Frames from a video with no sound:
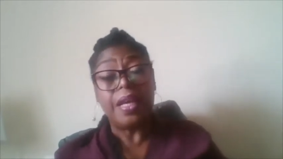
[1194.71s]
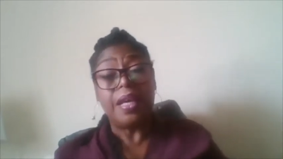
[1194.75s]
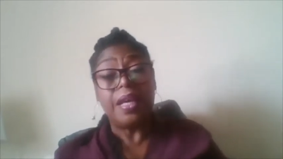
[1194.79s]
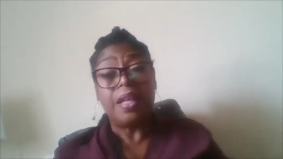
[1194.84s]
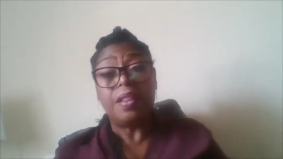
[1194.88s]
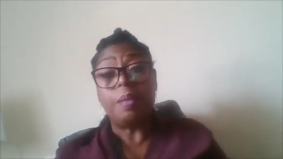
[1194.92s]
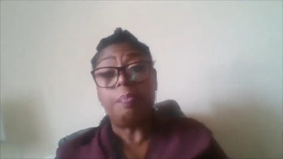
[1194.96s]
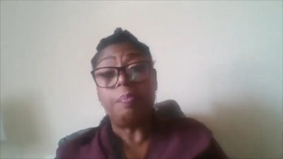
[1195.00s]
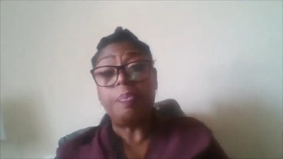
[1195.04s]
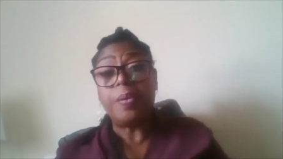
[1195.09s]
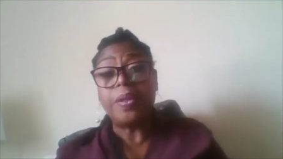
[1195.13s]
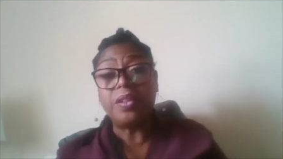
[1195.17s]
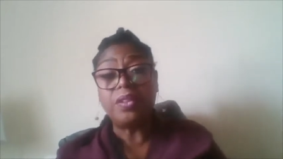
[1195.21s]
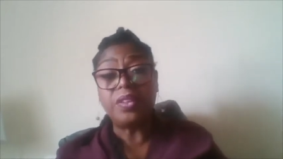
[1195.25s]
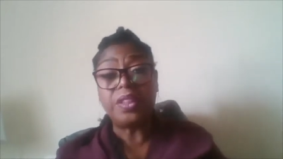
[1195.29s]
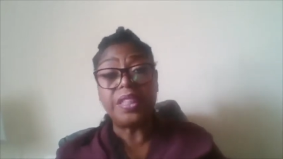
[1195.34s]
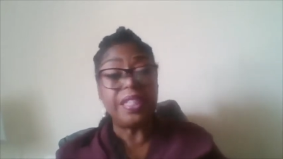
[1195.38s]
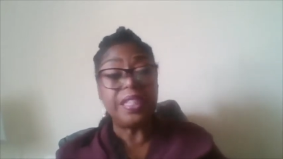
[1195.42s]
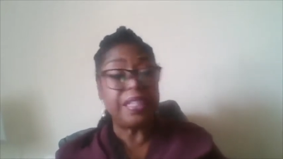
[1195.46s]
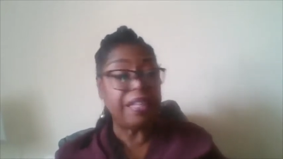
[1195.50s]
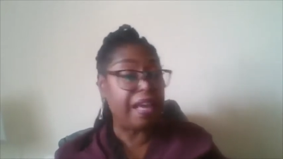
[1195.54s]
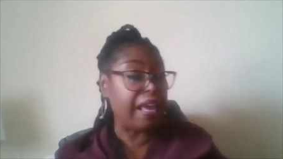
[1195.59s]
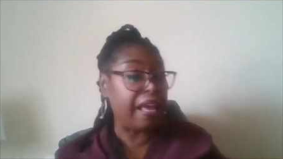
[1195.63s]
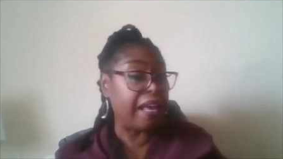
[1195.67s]
The
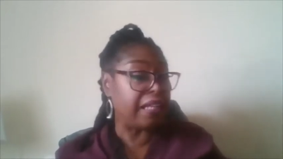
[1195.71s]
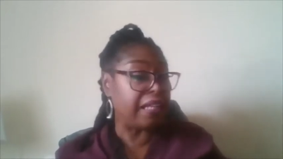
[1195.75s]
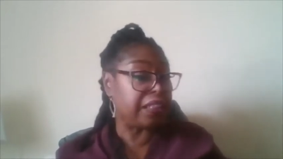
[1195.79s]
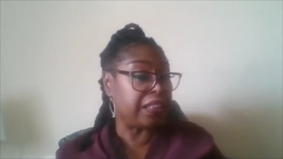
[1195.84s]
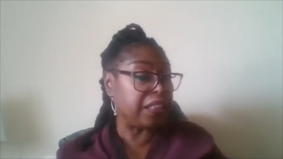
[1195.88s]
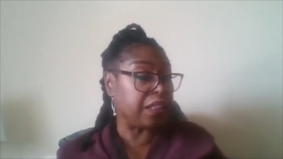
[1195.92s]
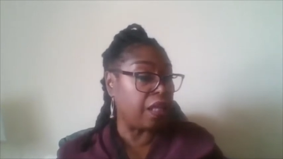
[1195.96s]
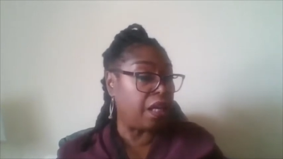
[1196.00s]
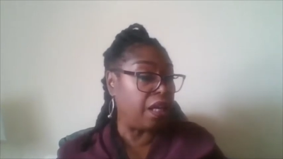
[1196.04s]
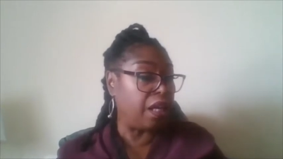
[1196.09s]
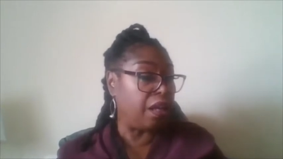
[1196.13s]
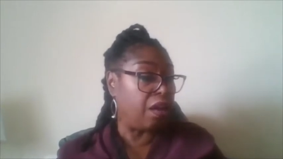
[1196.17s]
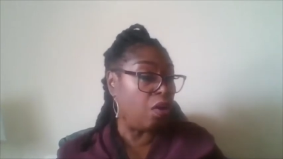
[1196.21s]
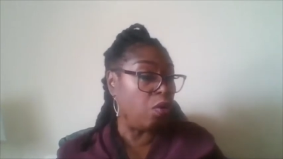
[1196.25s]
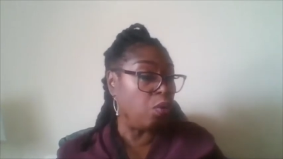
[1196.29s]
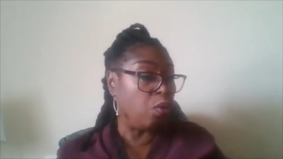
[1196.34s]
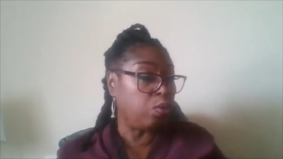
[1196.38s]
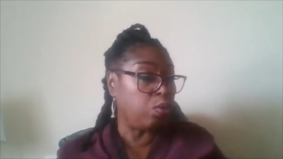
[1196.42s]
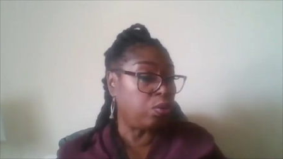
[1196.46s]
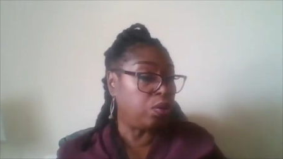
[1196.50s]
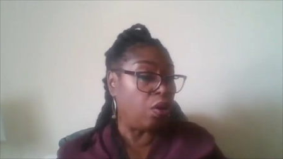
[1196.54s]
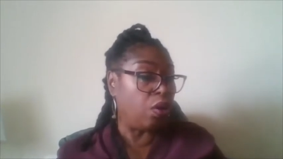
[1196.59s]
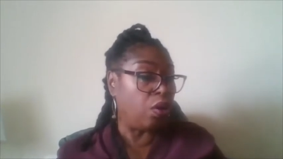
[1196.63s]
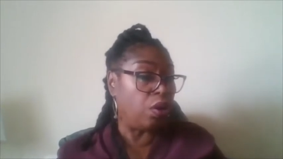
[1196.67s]
building at uh,
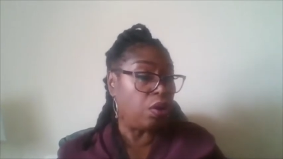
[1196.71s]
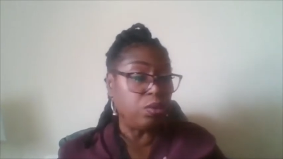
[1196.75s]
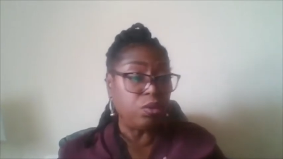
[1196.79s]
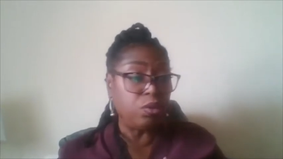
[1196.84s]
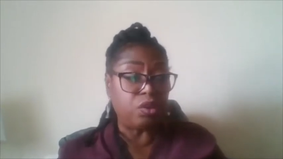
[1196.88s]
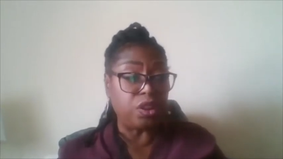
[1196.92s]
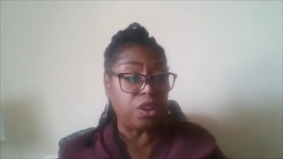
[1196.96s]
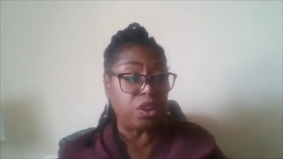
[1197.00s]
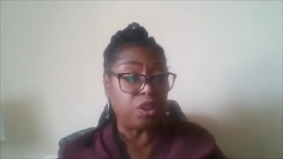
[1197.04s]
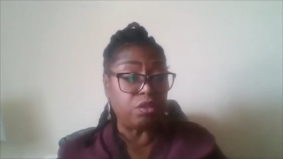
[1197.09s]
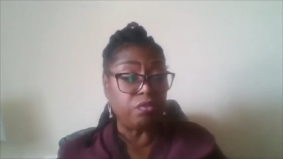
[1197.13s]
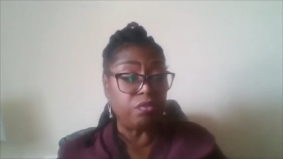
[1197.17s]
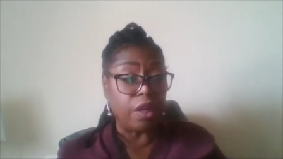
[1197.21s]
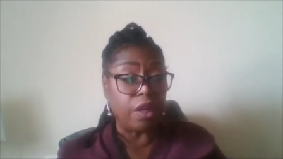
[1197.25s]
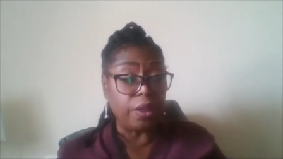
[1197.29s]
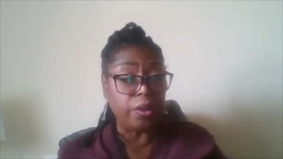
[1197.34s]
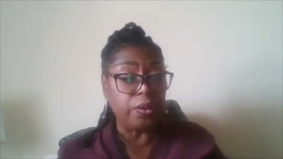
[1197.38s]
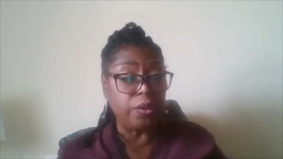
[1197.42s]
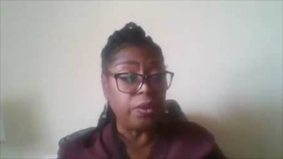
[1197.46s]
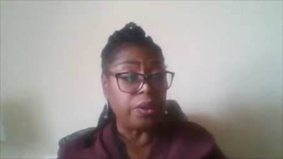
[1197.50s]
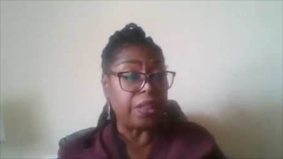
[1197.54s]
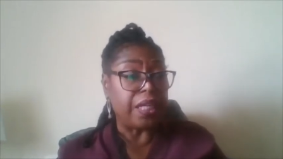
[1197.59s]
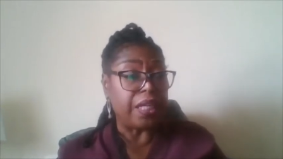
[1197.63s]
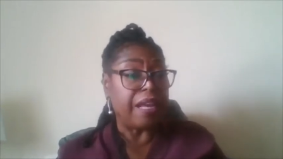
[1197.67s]
Oldridge
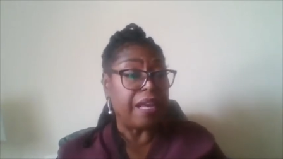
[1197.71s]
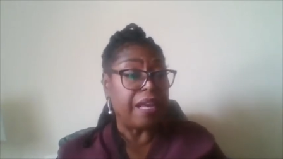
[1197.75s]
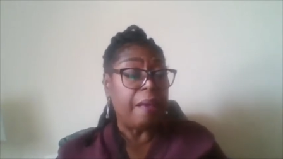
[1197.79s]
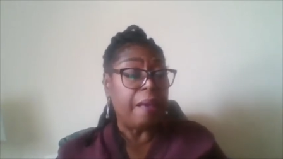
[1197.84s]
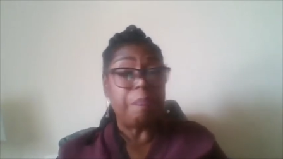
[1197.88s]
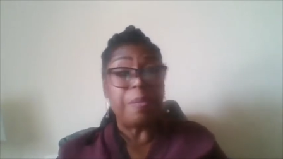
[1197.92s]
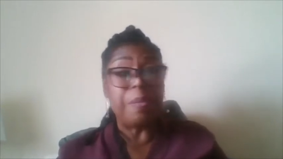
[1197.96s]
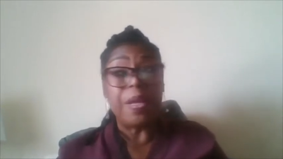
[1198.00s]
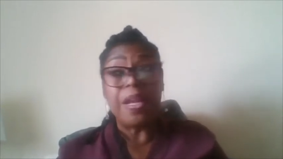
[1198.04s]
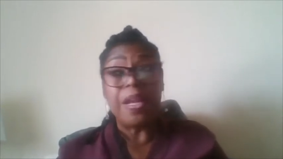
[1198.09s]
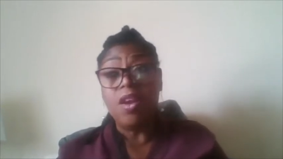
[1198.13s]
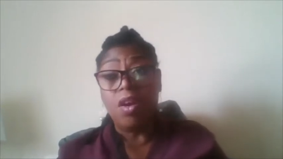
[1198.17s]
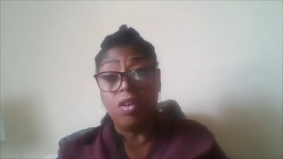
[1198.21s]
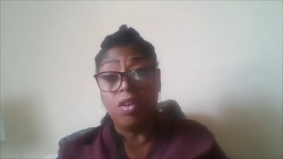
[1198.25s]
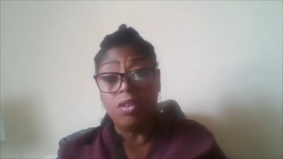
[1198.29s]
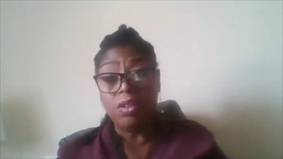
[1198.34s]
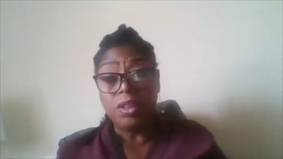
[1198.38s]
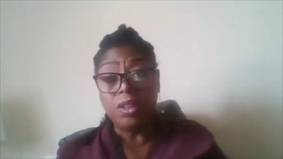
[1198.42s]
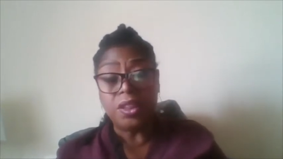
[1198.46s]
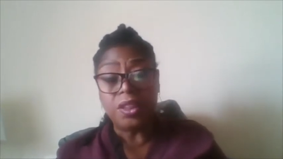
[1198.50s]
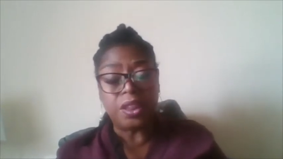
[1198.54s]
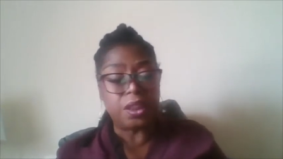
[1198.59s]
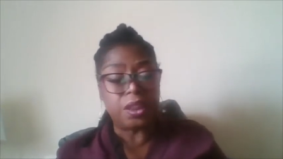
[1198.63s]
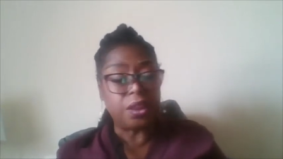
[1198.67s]
Road
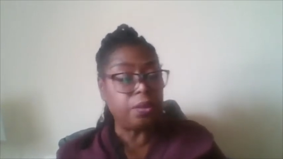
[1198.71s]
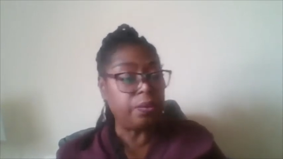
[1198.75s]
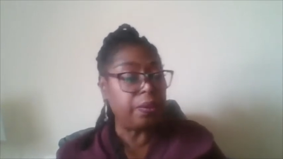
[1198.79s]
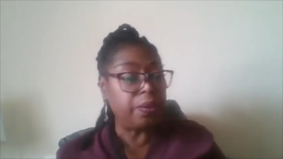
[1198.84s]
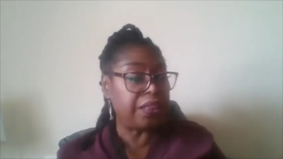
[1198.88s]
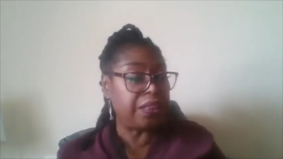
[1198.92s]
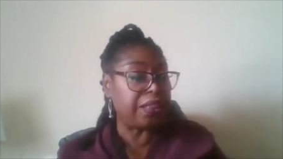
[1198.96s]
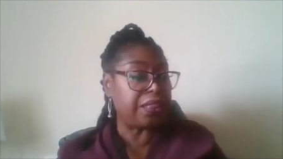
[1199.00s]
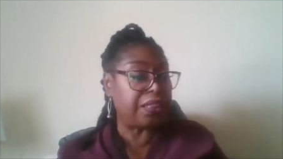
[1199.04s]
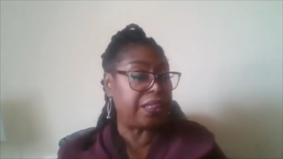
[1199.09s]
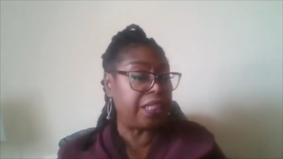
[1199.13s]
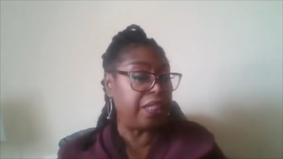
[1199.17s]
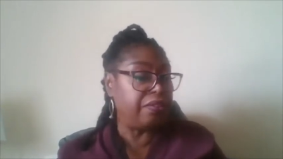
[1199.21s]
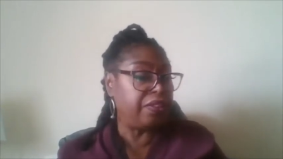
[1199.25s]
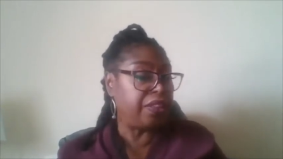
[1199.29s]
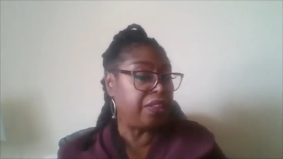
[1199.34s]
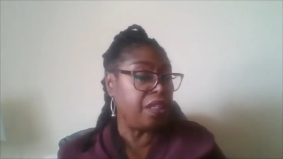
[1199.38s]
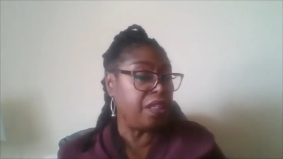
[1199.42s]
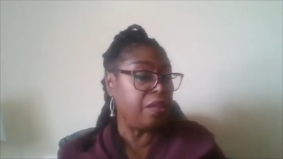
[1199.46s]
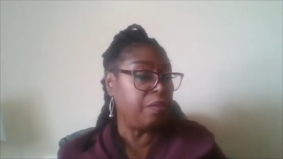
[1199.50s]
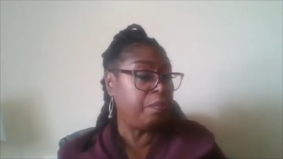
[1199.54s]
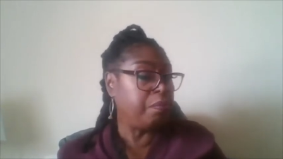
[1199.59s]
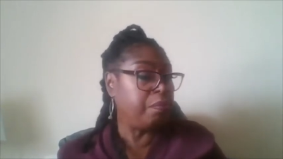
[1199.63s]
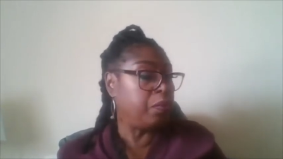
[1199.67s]
belongs to us. There is
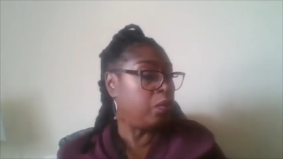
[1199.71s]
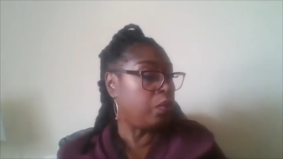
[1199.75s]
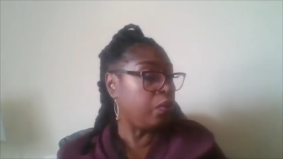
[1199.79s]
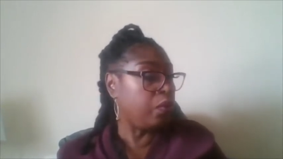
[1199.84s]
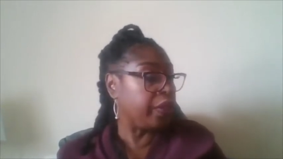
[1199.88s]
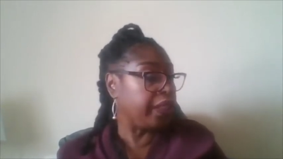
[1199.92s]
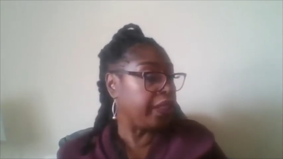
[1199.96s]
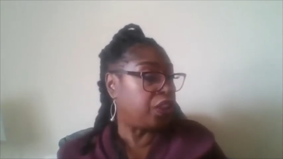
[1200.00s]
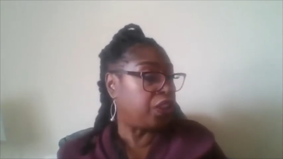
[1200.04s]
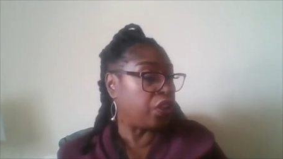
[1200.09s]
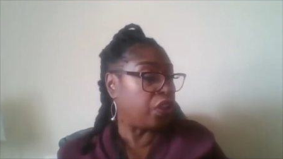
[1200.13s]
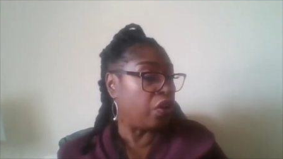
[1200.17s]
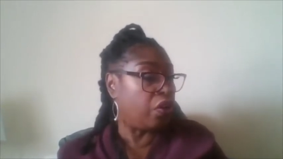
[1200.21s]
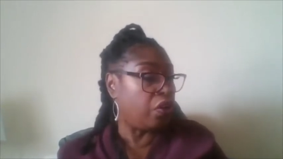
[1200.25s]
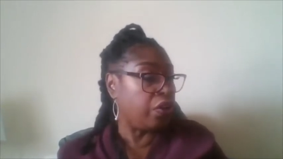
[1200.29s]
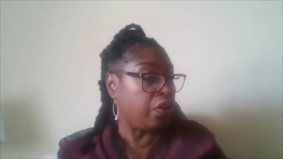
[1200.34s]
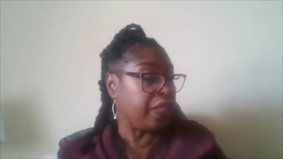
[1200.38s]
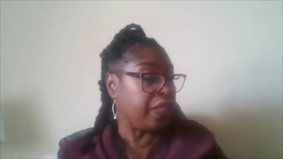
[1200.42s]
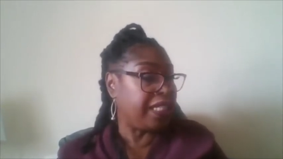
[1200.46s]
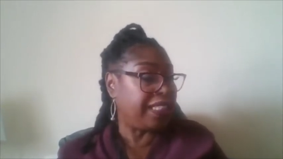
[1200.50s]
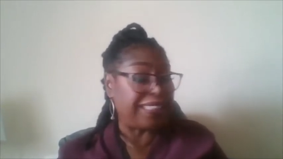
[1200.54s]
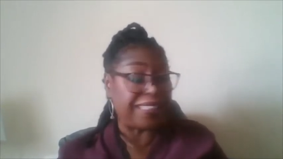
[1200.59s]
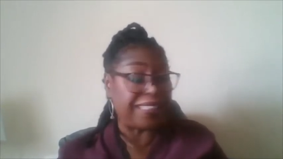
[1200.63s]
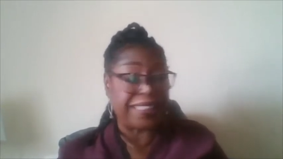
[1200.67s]
no mortgage on
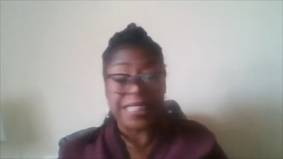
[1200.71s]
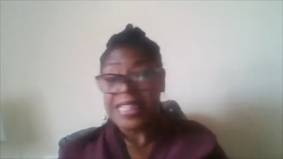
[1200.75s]
it.